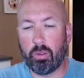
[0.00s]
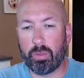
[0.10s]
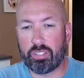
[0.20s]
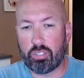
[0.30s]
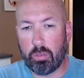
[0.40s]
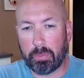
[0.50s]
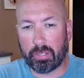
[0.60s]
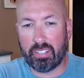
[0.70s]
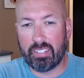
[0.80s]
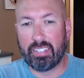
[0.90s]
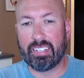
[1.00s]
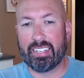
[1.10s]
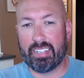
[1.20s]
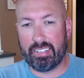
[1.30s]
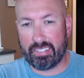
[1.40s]
going with super
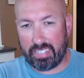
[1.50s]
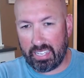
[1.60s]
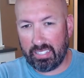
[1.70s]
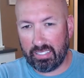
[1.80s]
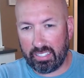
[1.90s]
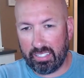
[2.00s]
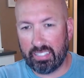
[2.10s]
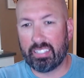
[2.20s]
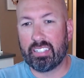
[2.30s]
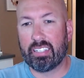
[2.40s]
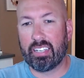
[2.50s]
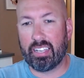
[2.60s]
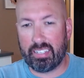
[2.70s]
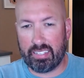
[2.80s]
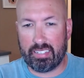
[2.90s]
and daily
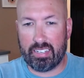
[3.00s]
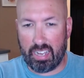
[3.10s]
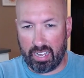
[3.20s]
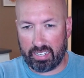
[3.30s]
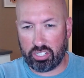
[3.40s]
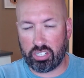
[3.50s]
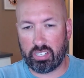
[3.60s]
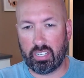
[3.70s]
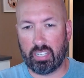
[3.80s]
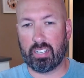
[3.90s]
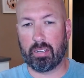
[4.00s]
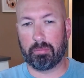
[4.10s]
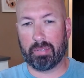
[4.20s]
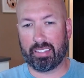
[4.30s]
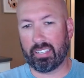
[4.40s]
and notch.
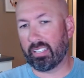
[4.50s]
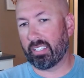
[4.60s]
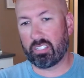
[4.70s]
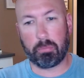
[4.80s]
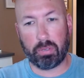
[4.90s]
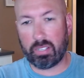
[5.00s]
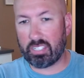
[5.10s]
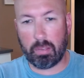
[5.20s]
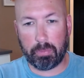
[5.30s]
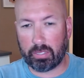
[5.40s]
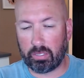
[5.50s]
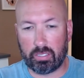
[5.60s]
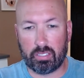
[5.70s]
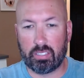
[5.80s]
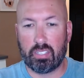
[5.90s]
Um, I think it's a pretty
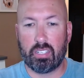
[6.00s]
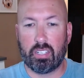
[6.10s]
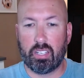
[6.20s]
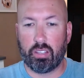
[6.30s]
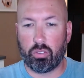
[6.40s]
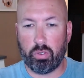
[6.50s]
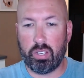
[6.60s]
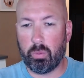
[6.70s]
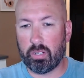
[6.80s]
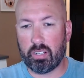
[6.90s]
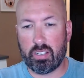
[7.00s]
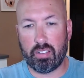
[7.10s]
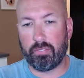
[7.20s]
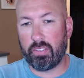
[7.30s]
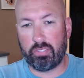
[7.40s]
typical three
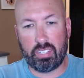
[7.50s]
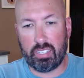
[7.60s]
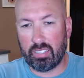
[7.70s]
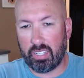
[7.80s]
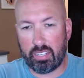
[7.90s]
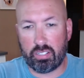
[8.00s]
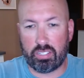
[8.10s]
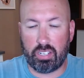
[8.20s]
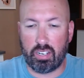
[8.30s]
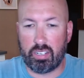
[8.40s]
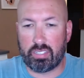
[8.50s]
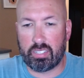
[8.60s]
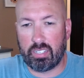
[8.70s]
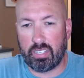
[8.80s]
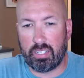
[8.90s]
word, 15 letter
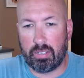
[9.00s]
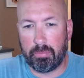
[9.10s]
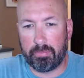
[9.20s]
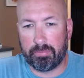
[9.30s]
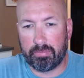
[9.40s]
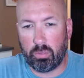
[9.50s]
start. Um,